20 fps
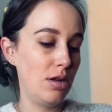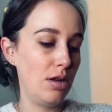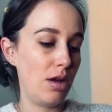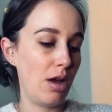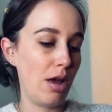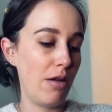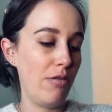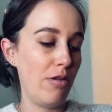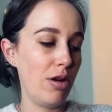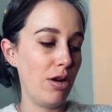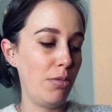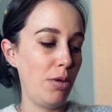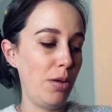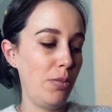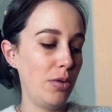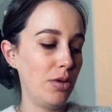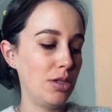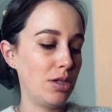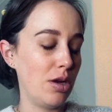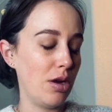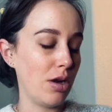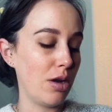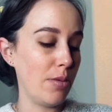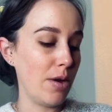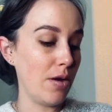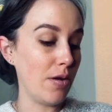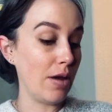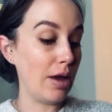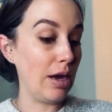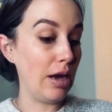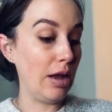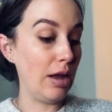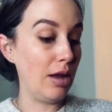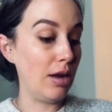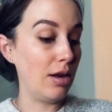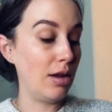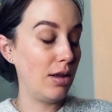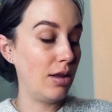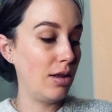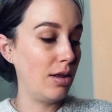I've heard people talk about
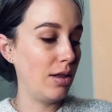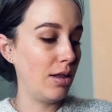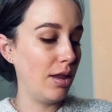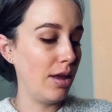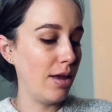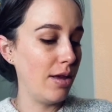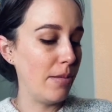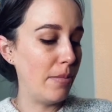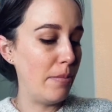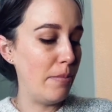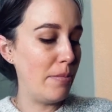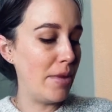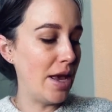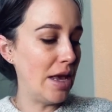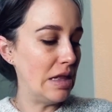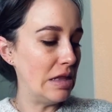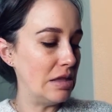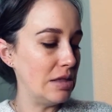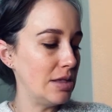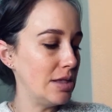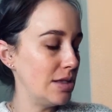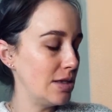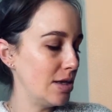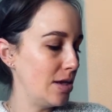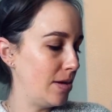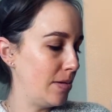getting like men's